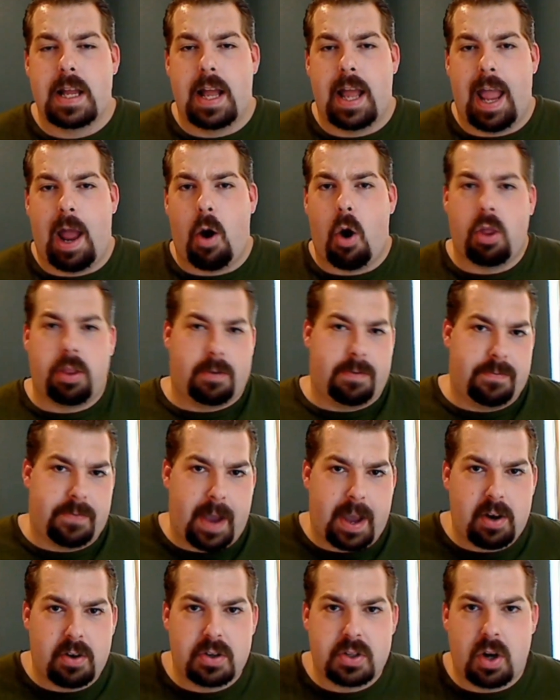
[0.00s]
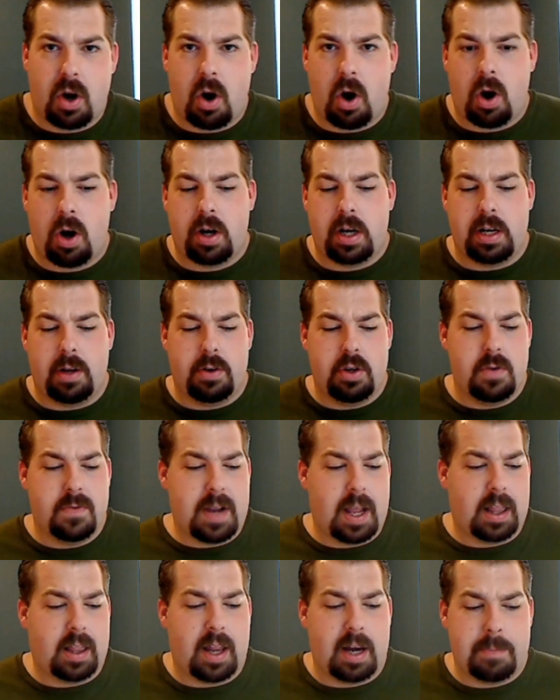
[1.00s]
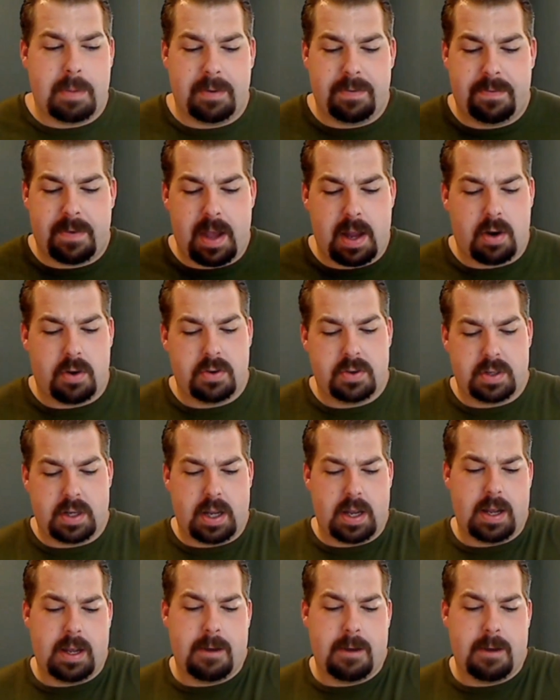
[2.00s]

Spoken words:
how all the fighters are. You know, you've got a lot of big fighters.